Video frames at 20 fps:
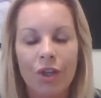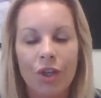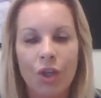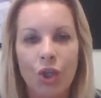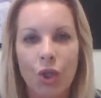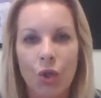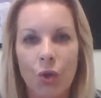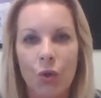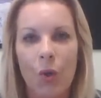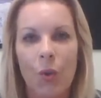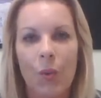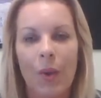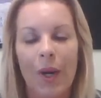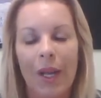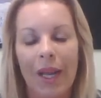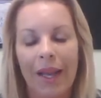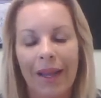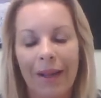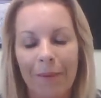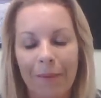Sure.
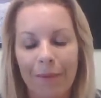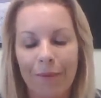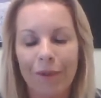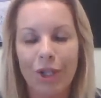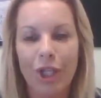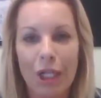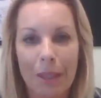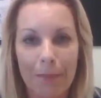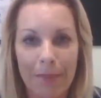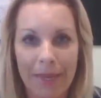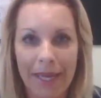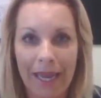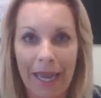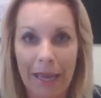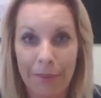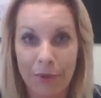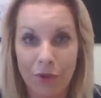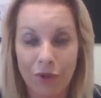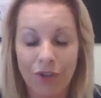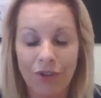Well, I originally
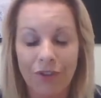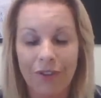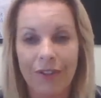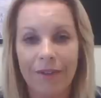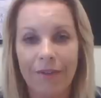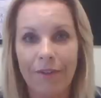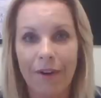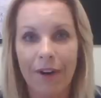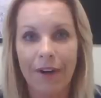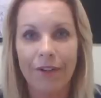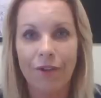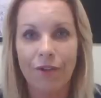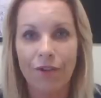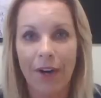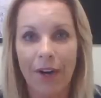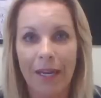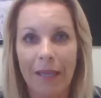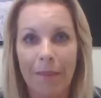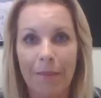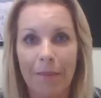became interested in Forex
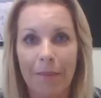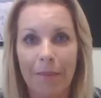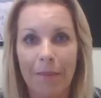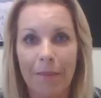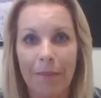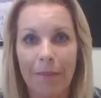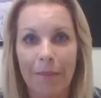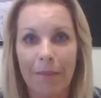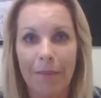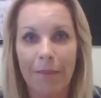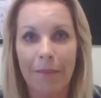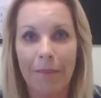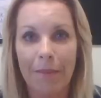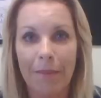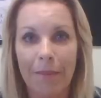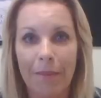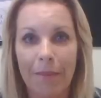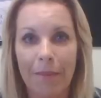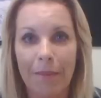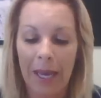training because
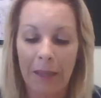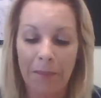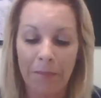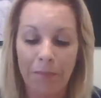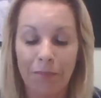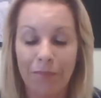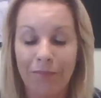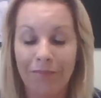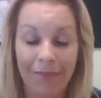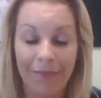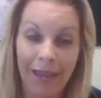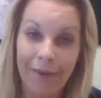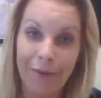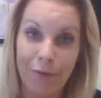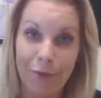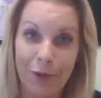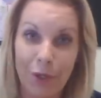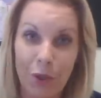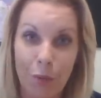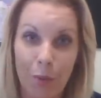
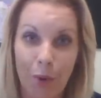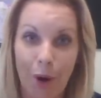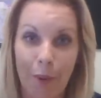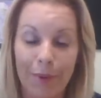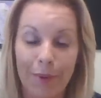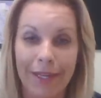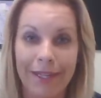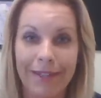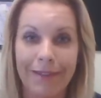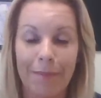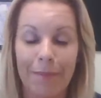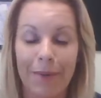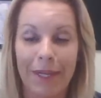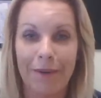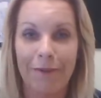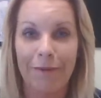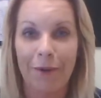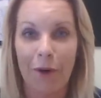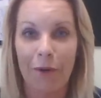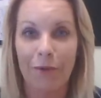having rental properties and being
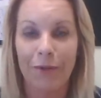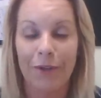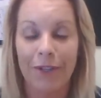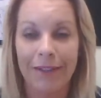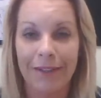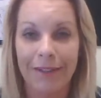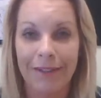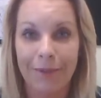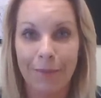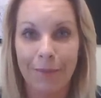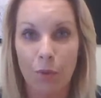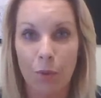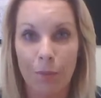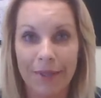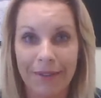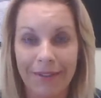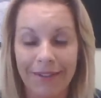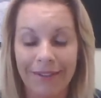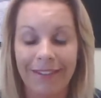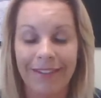involved in small
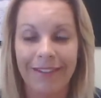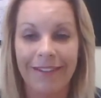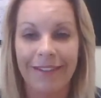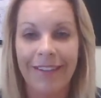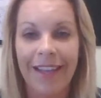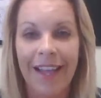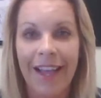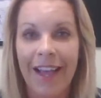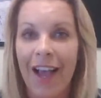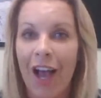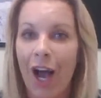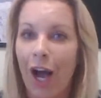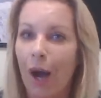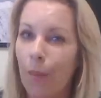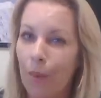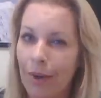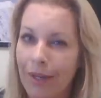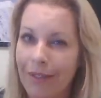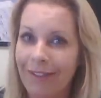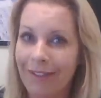businesses, I
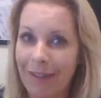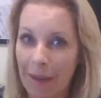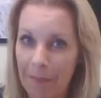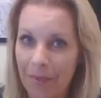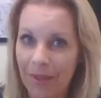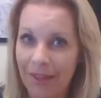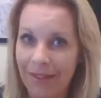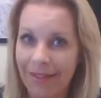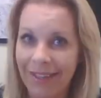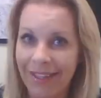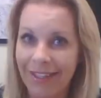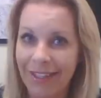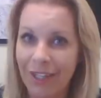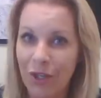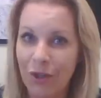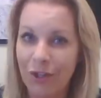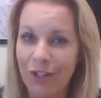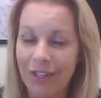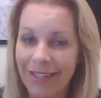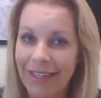wanted something that
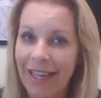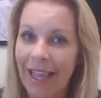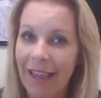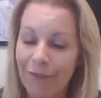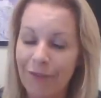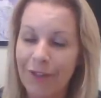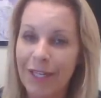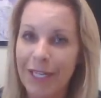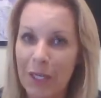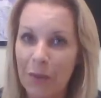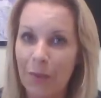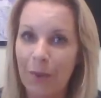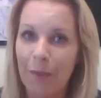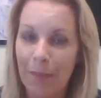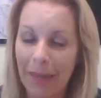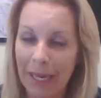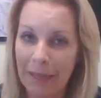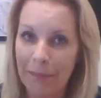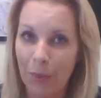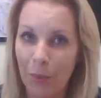you didn't have to deal
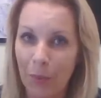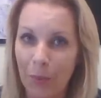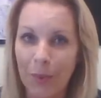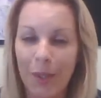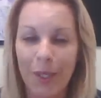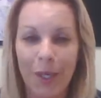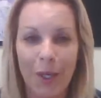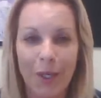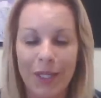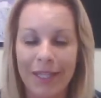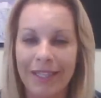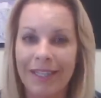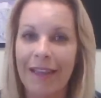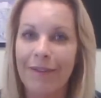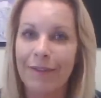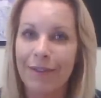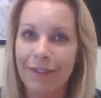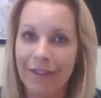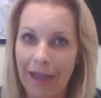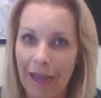with people. You know, you didn't
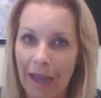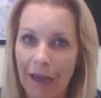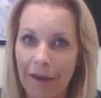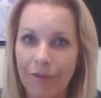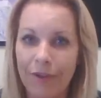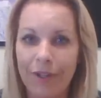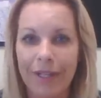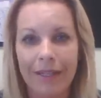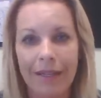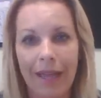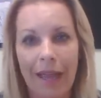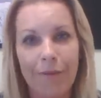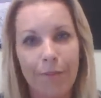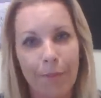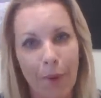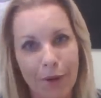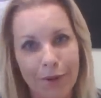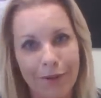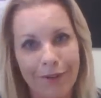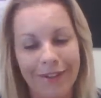have staff, you didn't have
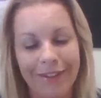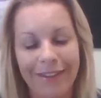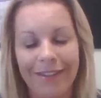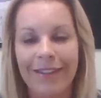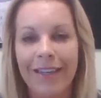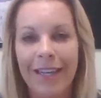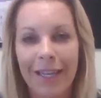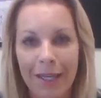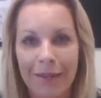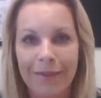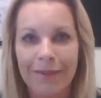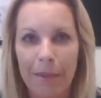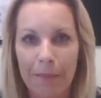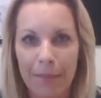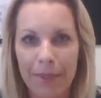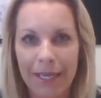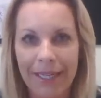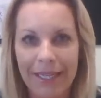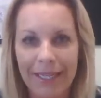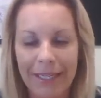bosses. It's
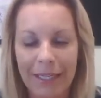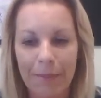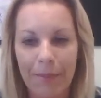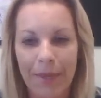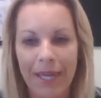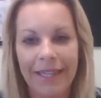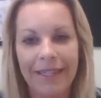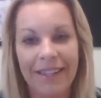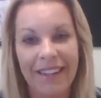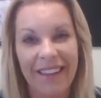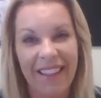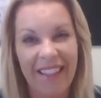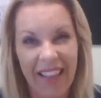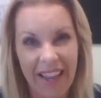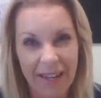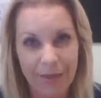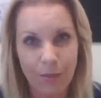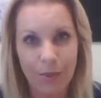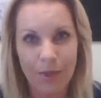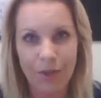completely independent, and
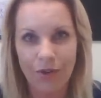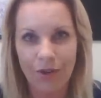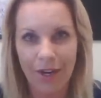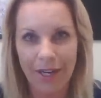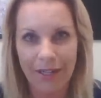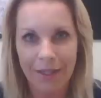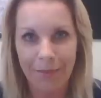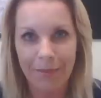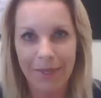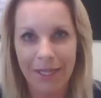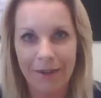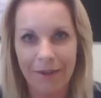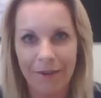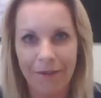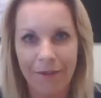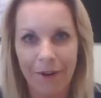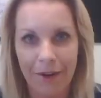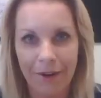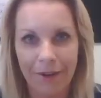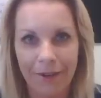that's what attracted me to
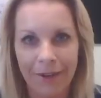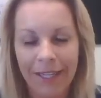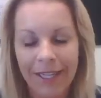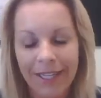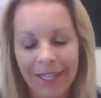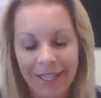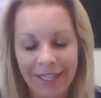foreign